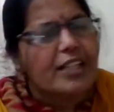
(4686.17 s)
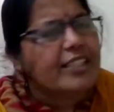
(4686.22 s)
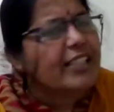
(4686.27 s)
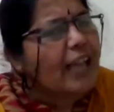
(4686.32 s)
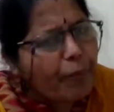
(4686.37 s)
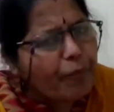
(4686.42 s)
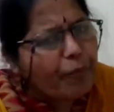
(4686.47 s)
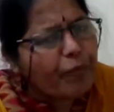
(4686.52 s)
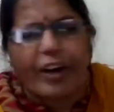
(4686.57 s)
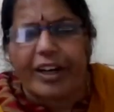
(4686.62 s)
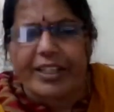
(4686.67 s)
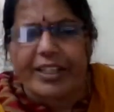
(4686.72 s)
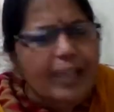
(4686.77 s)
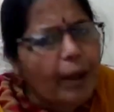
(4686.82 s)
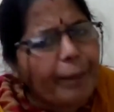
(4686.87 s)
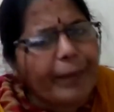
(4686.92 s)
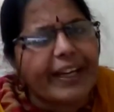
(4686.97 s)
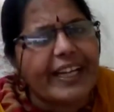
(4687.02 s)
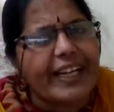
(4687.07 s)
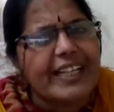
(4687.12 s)
For
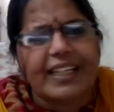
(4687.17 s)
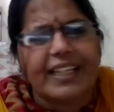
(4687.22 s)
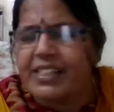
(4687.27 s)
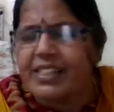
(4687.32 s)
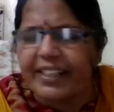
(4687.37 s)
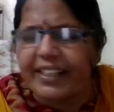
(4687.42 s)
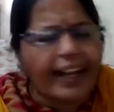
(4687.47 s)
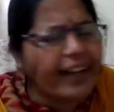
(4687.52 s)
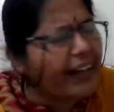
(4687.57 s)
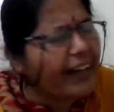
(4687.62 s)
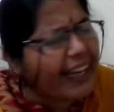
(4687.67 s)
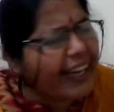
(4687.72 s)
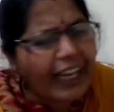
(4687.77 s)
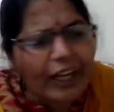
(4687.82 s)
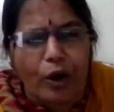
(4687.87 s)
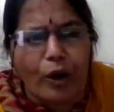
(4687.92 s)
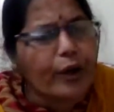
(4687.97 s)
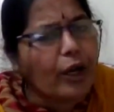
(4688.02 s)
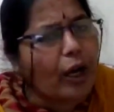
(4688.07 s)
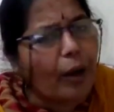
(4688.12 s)
some reasons, DNA
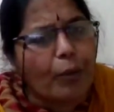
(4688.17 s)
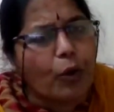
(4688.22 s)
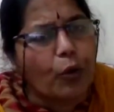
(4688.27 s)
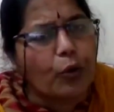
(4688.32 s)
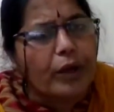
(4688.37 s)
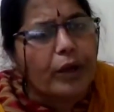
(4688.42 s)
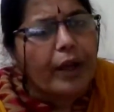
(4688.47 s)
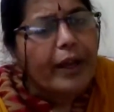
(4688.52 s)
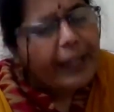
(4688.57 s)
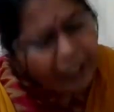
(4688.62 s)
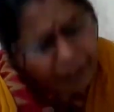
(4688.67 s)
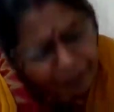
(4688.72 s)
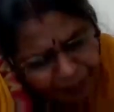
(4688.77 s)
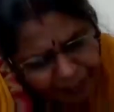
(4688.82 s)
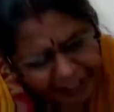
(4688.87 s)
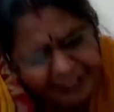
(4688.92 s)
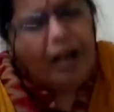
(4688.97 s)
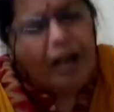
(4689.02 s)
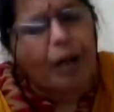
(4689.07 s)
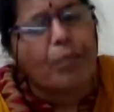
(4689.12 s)
cannot come out. If
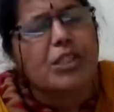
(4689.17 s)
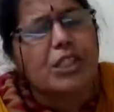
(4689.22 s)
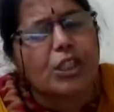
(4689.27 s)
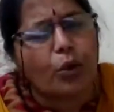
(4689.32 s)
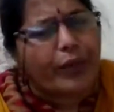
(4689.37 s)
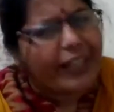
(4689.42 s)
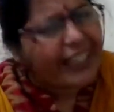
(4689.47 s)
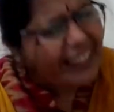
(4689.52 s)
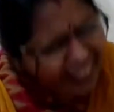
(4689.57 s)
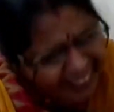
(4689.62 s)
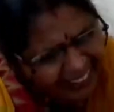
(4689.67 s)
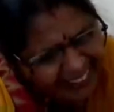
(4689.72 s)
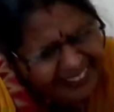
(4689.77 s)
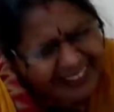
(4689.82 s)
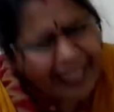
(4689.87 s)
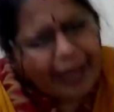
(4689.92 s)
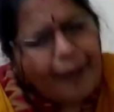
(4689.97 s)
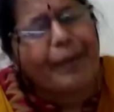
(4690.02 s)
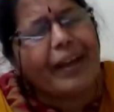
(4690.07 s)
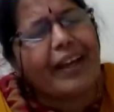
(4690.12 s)
it comes out, it will get
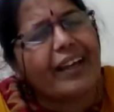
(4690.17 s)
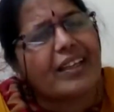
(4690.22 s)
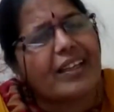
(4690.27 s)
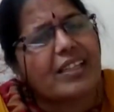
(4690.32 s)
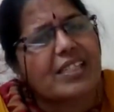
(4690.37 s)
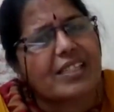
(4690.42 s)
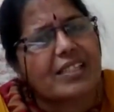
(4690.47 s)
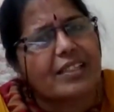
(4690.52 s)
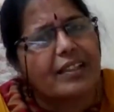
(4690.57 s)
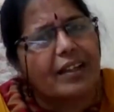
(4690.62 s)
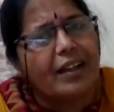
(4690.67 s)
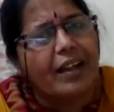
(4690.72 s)
damaged.